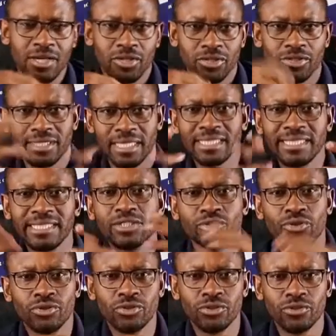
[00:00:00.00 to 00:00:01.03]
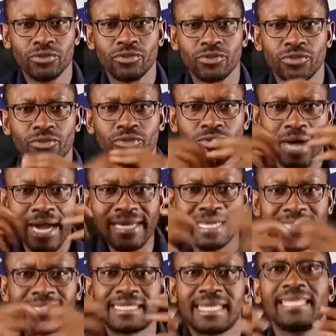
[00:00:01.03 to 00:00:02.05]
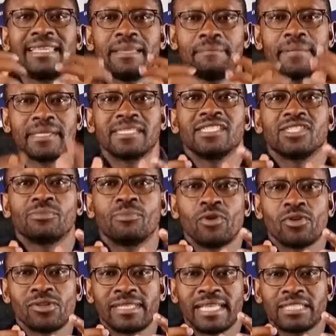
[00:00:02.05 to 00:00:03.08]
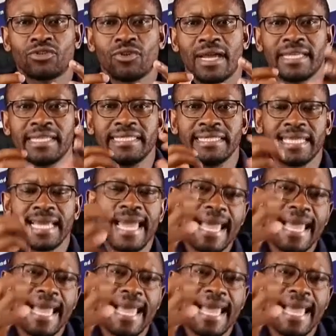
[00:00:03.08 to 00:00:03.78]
You just need to understand the business model that you are in